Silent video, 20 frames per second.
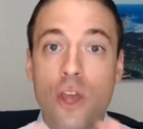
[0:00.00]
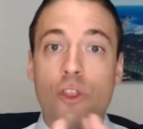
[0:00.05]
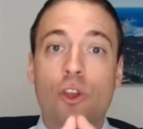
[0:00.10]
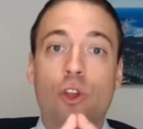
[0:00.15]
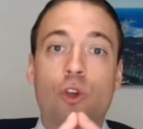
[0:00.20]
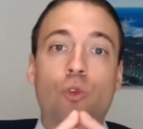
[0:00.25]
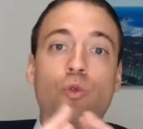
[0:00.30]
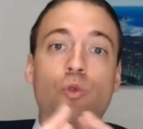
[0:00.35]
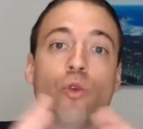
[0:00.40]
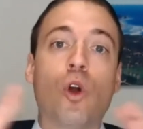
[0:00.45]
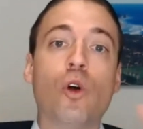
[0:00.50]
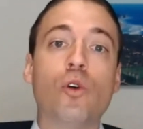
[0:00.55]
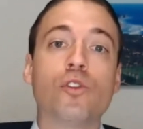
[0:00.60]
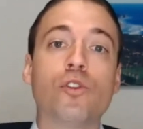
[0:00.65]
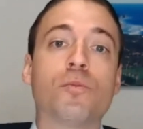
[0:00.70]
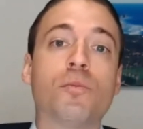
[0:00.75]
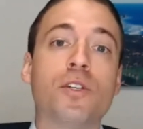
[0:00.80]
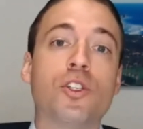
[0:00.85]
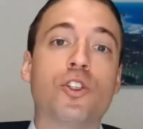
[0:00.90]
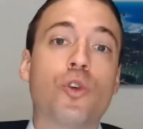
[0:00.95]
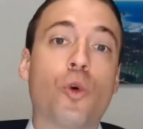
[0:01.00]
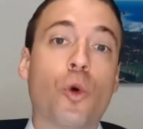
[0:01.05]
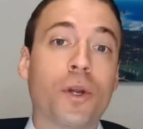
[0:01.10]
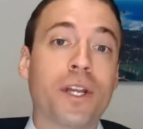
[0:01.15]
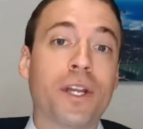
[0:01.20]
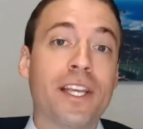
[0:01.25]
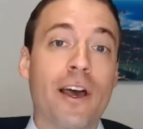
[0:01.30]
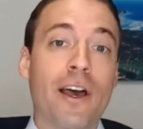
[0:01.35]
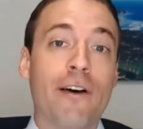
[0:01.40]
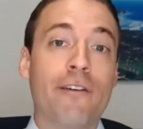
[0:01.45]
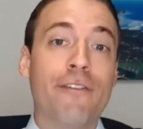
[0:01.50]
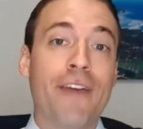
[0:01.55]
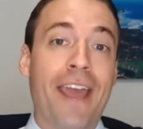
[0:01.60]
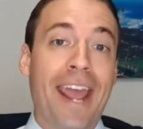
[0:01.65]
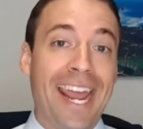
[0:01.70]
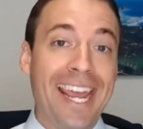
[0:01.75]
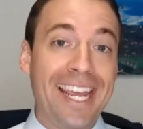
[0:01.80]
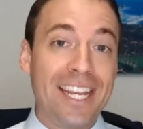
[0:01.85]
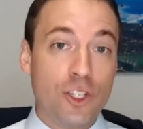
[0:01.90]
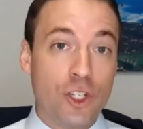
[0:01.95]
the gross majority of
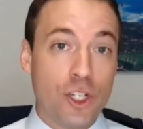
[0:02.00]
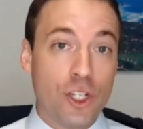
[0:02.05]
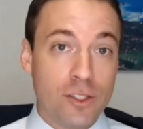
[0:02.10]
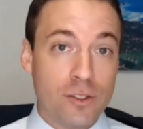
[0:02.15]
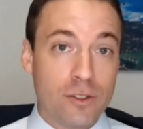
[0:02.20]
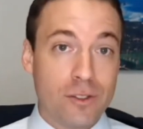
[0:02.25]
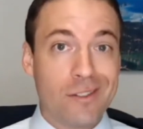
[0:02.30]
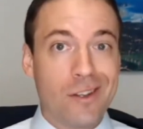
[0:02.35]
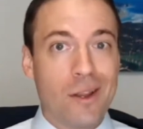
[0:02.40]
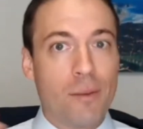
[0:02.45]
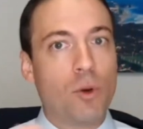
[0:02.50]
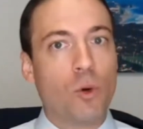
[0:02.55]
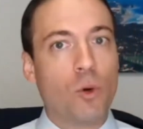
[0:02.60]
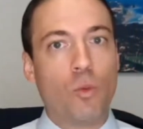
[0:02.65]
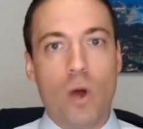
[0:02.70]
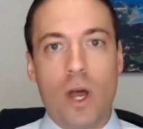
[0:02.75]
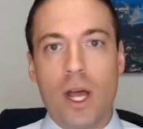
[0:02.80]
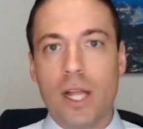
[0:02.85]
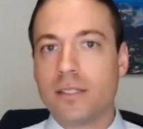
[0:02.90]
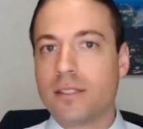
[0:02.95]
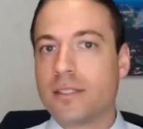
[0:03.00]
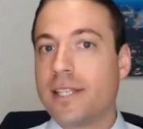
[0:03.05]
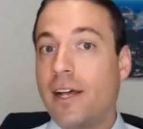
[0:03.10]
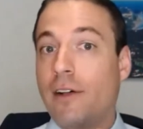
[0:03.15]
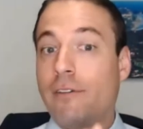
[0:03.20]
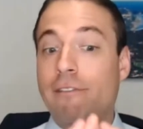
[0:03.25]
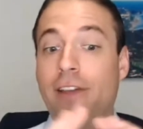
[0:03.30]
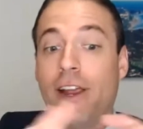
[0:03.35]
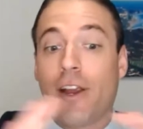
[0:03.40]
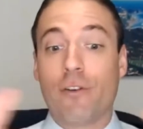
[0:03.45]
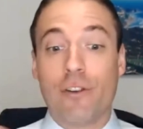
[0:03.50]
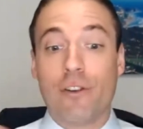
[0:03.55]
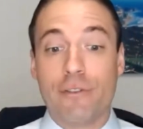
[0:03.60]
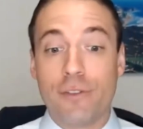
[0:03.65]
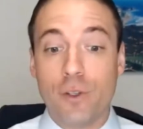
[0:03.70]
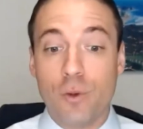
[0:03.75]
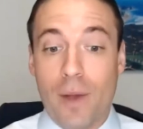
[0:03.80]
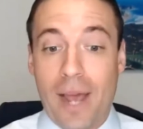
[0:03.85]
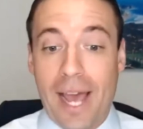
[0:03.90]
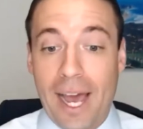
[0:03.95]
agents, number one, sell very
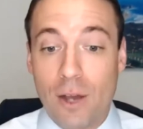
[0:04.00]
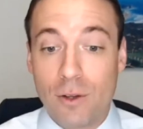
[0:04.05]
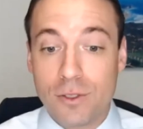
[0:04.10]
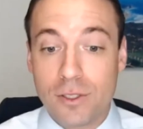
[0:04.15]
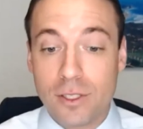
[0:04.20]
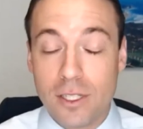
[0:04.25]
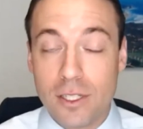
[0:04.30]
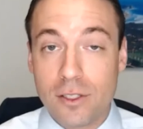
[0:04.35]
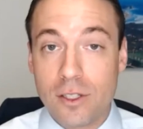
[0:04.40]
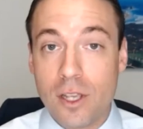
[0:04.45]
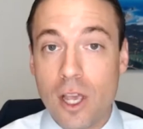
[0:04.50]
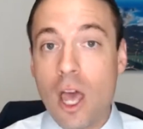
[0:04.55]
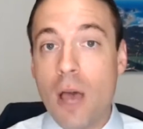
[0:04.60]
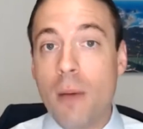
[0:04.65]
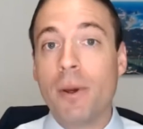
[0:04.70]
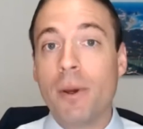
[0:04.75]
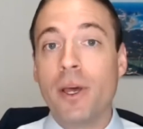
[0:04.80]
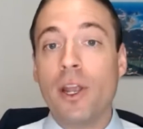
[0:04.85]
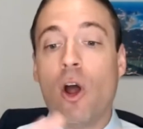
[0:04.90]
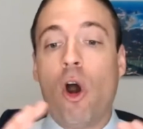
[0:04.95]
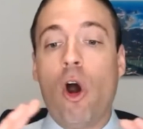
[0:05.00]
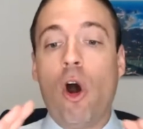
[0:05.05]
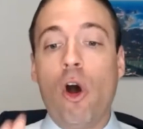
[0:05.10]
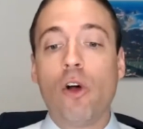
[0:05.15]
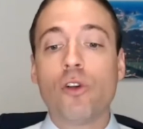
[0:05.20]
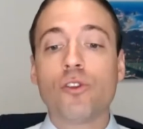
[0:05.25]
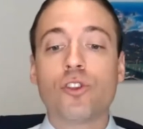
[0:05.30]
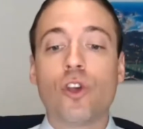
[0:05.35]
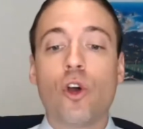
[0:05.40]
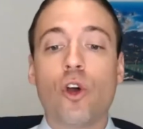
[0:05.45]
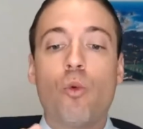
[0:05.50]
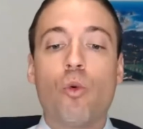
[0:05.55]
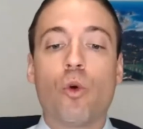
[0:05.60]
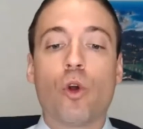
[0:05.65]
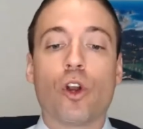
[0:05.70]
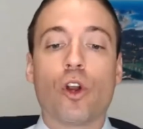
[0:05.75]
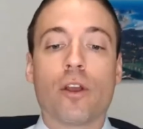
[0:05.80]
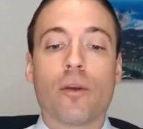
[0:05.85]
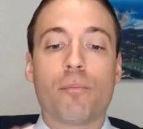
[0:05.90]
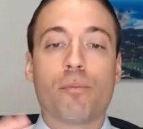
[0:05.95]
few houses, but also
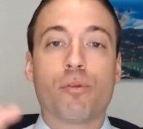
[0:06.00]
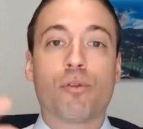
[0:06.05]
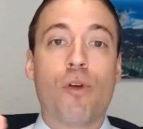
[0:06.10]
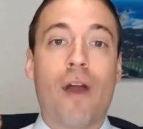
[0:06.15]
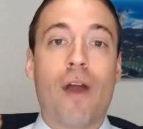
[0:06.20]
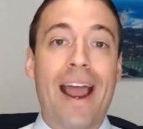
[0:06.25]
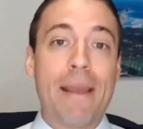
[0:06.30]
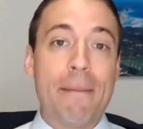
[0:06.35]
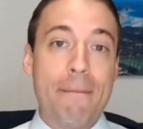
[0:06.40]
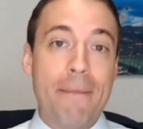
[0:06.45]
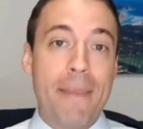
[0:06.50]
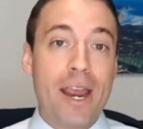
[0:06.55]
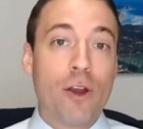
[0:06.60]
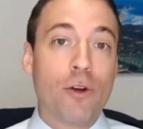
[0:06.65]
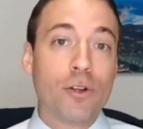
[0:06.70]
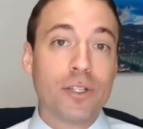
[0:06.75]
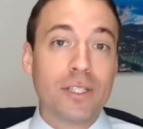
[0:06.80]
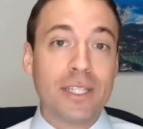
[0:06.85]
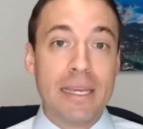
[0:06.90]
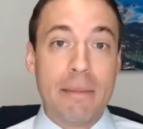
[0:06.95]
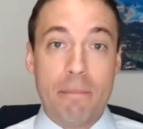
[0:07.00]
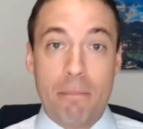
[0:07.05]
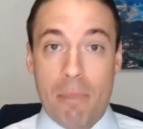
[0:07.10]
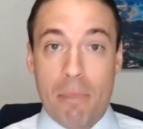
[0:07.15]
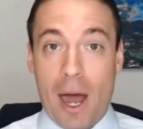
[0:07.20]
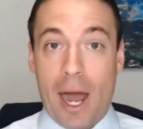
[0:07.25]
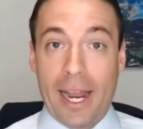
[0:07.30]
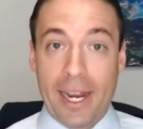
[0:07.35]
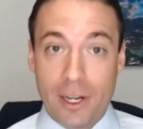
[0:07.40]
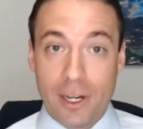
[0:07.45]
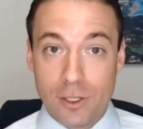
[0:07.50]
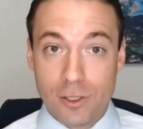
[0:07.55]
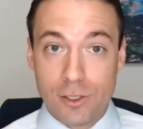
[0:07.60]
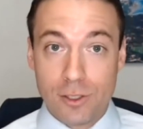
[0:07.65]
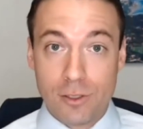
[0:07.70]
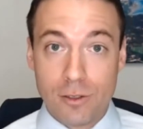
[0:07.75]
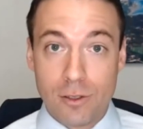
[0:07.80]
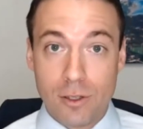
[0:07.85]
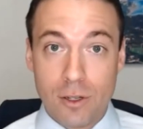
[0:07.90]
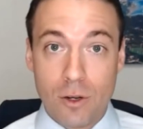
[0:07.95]
work primarily
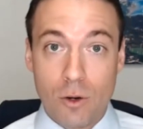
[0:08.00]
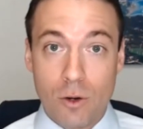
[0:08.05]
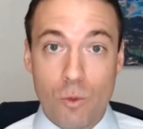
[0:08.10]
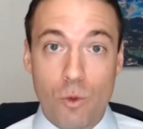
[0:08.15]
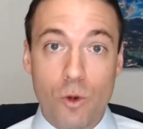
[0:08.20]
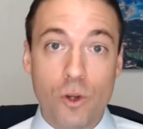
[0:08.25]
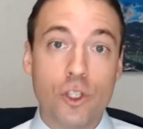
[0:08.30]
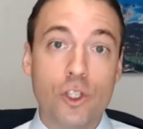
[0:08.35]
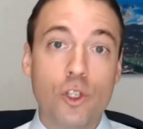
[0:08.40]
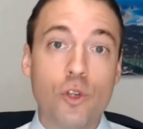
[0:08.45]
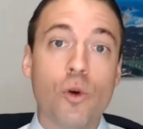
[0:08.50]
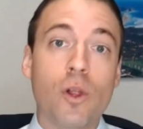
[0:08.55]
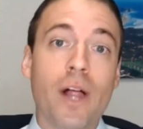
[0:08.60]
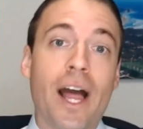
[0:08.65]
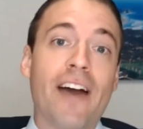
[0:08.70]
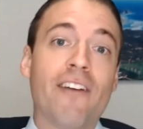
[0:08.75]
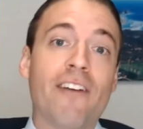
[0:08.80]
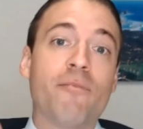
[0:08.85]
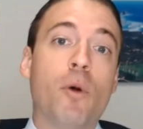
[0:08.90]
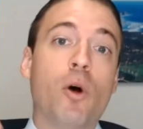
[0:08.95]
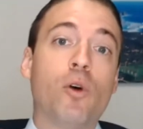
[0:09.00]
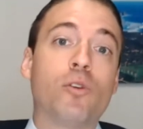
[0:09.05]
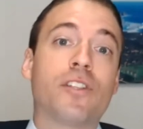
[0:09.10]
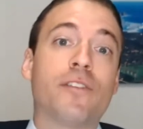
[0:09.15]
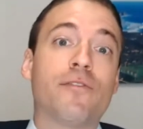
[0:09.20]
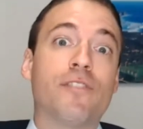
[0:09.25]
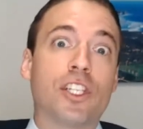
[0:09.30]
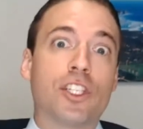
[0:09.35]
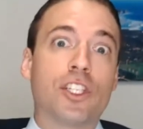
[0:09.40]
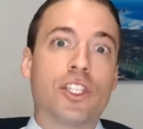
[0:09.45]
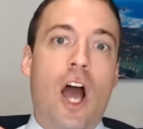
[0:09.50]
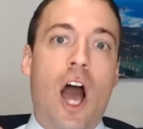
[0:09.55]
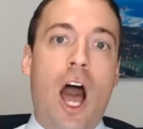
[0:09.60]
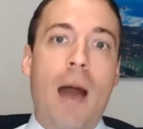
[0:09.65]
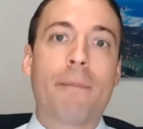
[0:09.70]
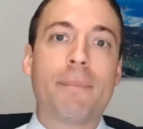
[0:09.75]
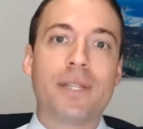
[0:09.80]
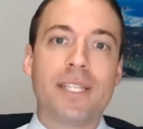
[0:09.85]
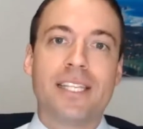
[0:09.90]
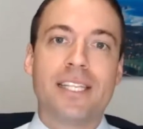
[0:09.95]
buyers, where you will have most of the
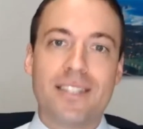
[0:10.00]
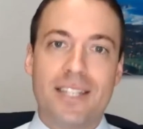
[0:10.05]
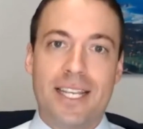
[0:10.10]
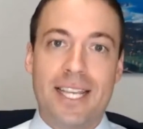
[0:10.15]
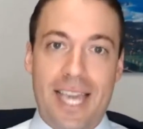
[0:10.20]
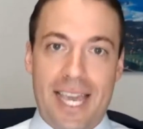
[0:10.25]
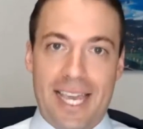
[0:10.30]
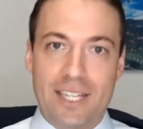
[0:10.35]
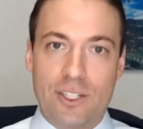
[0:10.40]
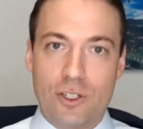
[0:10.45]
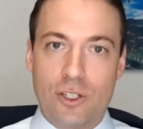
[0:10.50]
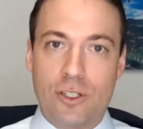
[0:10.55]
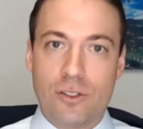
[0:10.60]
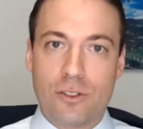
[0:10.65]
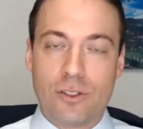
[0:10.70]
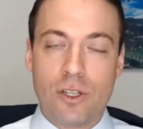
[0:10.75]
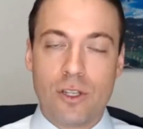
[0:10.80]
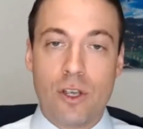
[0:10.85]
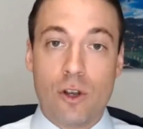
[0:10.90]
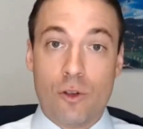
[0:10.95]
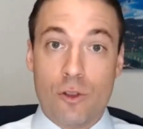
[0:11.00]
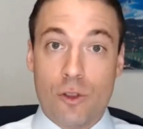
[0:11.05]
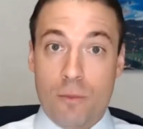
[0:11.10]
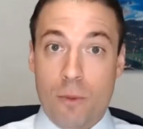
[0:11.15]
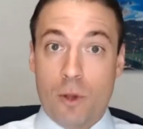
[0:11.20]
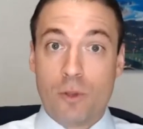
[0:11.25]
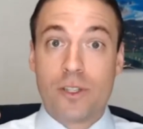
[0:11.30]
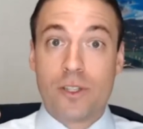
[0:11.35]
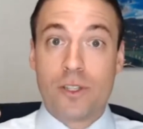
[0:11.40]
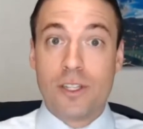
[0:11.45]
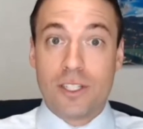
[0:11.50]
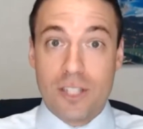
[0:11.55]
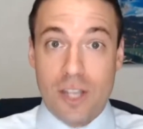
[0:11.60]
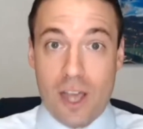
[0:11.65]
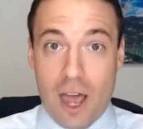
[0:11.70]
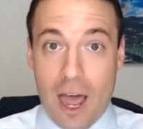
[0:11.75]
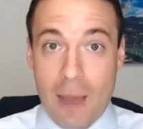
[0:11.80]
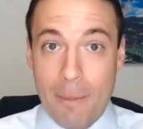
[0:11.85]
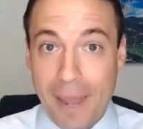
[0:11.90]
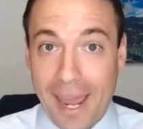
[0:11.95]
top listing agents or most of the
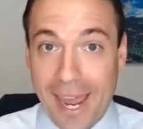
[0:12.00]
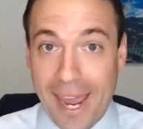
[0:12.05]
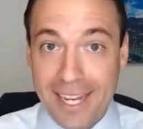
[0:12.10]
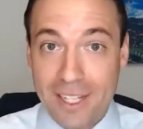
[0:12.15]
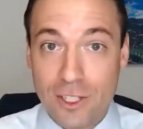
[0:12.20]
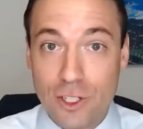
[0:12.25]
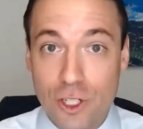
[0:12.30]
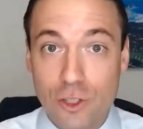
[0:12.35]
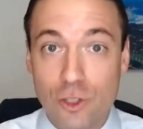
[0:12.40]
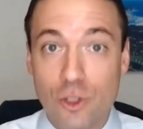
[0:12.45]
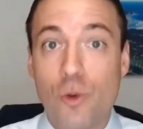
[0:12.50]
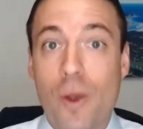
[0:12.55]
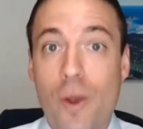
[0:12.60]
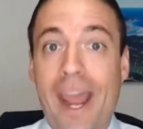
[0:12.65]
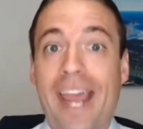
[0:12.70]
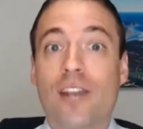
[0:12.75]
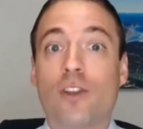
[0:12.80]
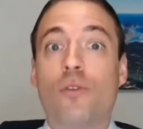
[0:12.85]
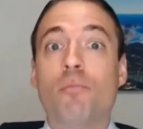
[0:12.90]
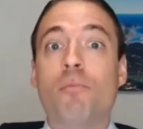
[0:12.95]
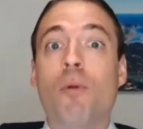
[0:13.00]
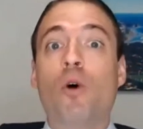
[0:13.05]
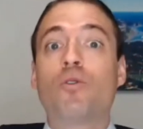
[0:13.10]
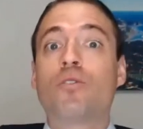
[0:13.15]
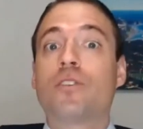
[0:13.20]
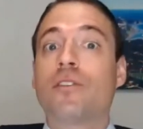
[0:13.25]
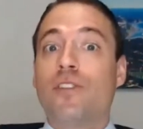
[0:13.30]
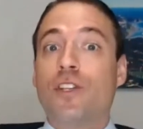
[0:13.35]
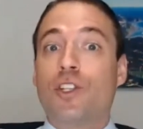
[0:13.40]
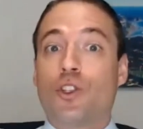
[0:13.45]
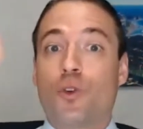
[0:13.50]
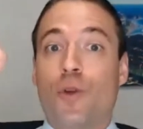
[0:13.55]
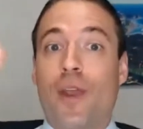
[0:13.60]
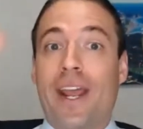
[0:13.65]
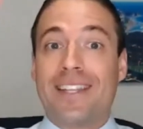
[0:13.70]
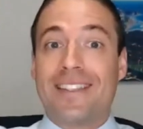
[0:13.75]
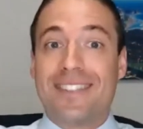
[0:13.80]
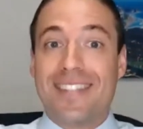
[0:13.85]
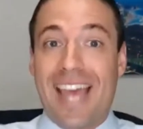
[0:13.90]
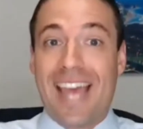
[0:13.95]
top agents who handle most of the
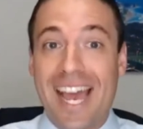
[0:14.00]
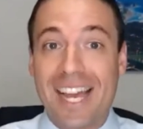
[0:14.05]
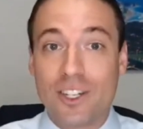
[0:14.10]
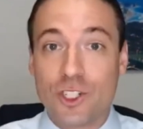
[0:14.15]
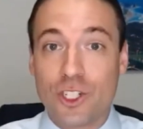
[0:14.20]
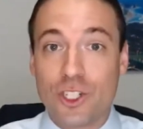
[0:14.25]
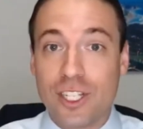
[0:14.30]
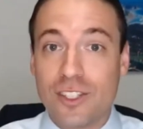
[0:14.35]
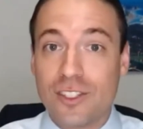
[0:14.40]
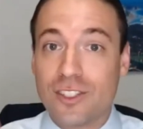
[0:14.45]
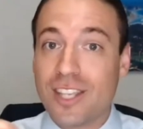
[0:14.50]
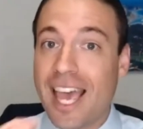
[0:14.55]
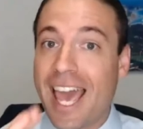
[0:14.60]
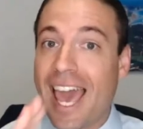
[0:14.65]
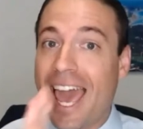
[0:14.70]
transactions